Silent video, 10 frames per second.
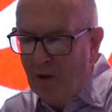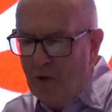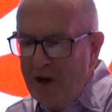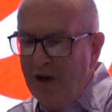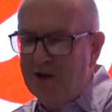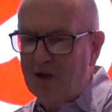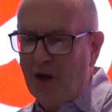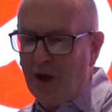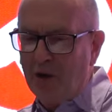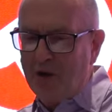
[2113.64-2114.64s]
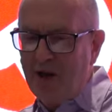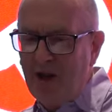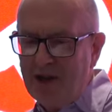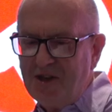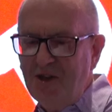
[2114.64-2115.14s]
Real
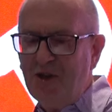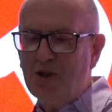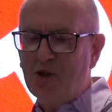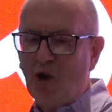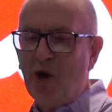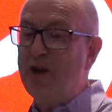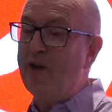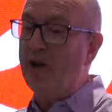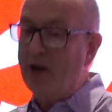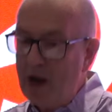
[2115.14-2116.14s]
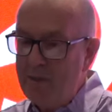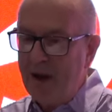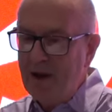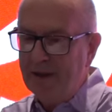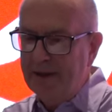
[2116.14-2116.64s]
security isn't destroying your
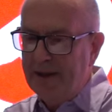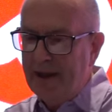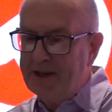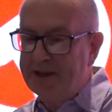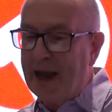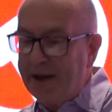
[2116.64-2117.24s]
neighbour, it's